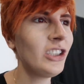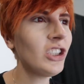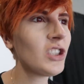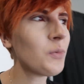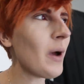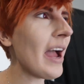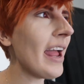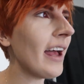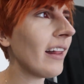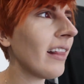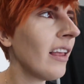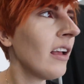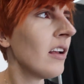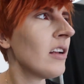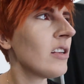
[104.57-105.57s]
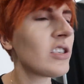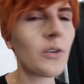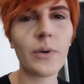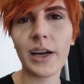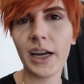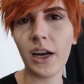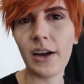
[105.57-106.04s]
Just wild.
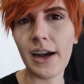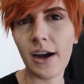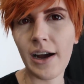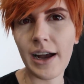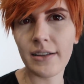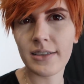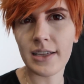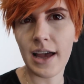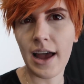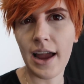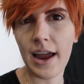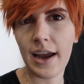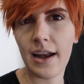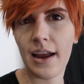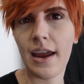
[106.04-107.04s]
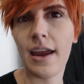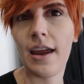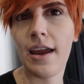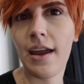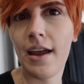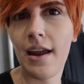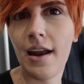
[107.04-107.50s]
So we're gonna go outside
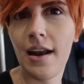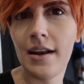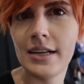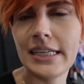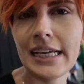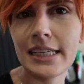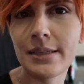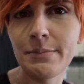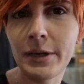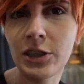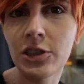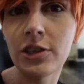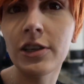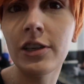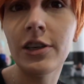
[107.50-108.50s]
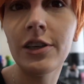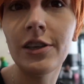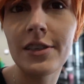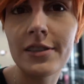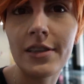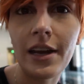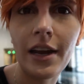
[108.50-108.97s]
and take some
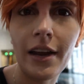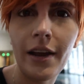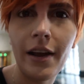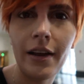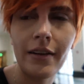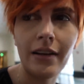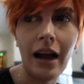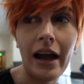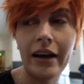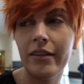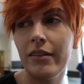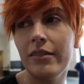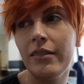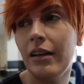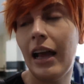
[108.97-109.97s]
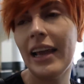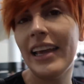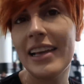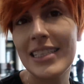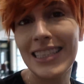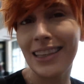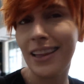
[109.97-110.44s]
pictures and I don't, I guess